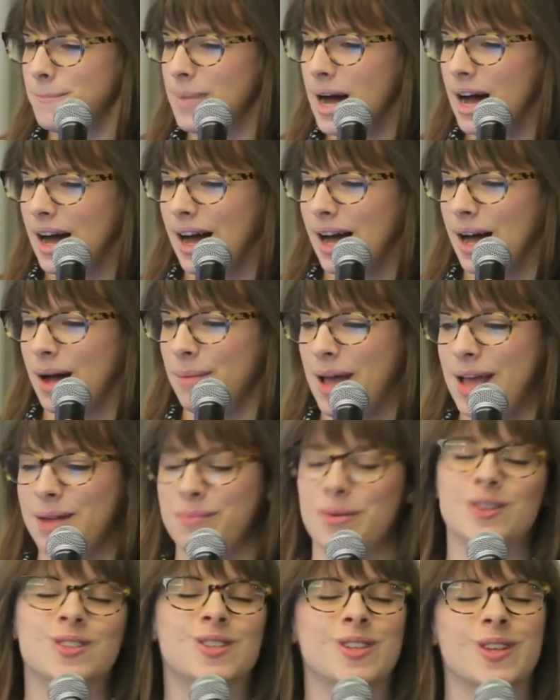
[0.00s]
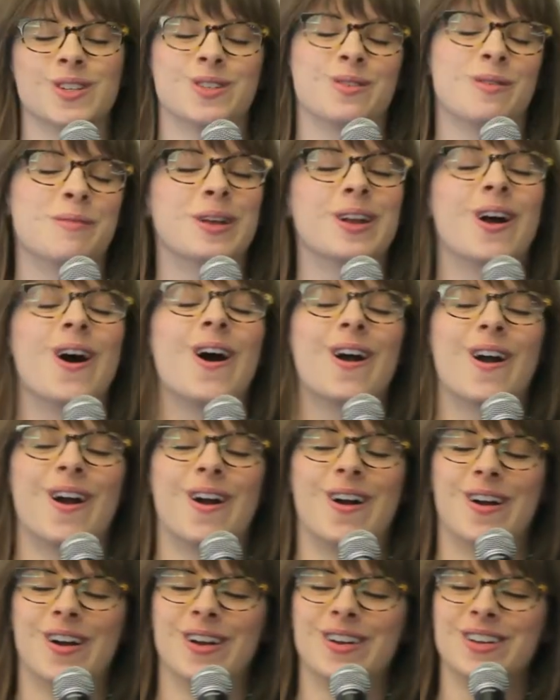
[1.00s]
Um, and most of those women
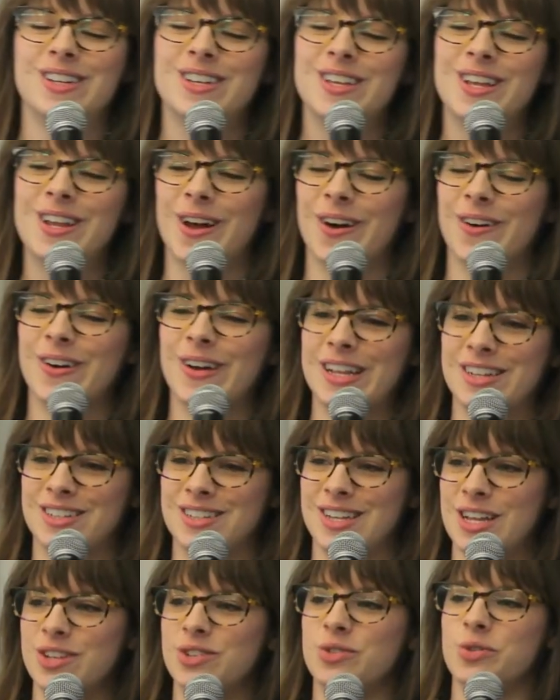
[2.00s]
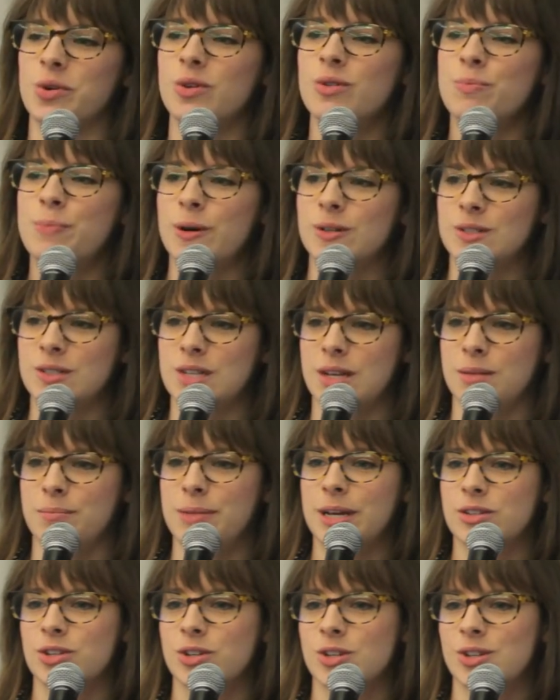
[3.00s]
are, you know, in truth, posting
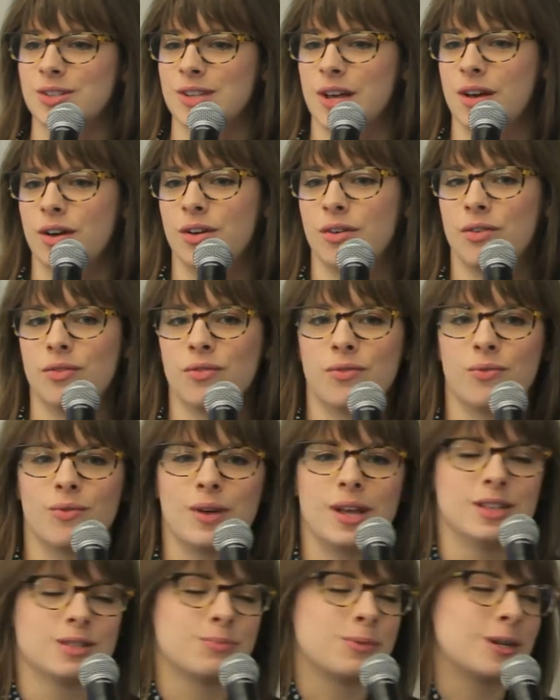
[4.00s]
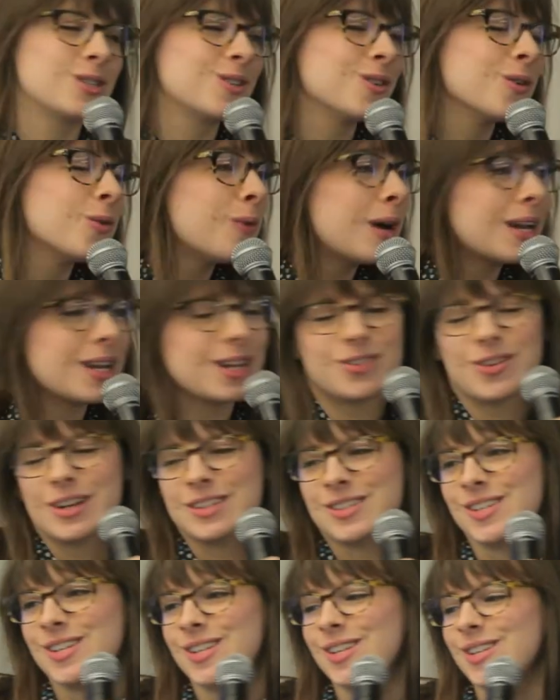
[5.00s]
pictures of inspirational wedding
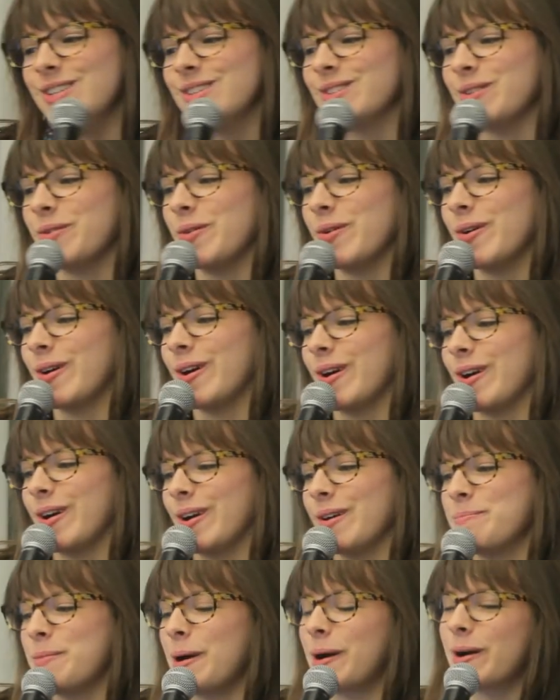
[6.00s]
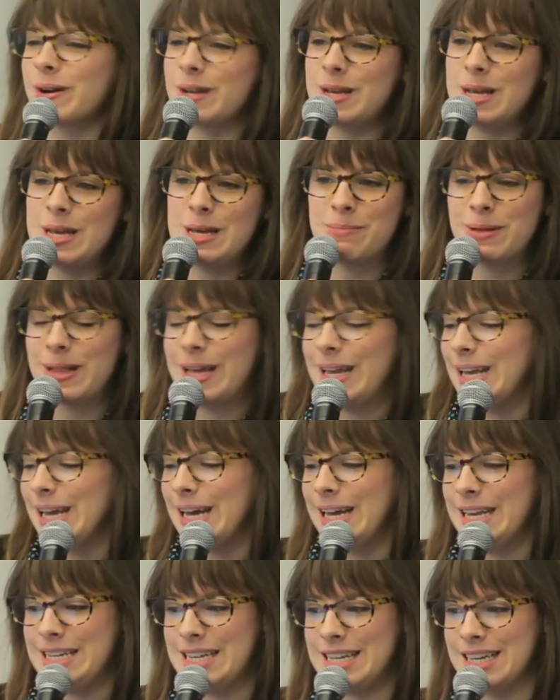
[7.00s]
dresses or party planning
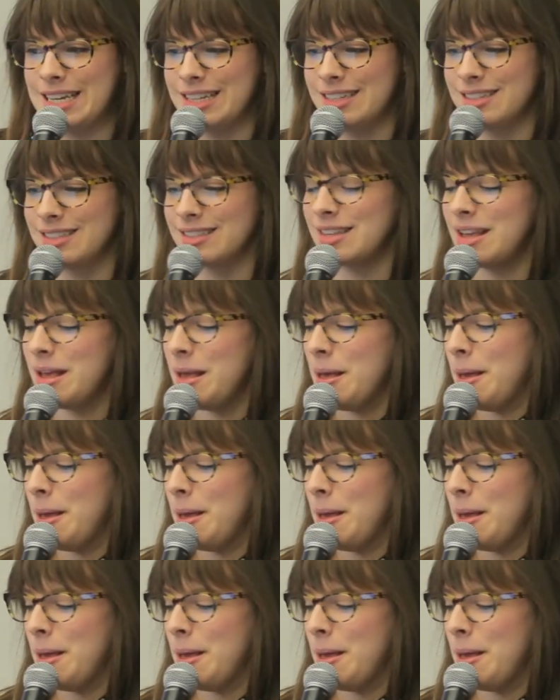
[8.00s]
ideas.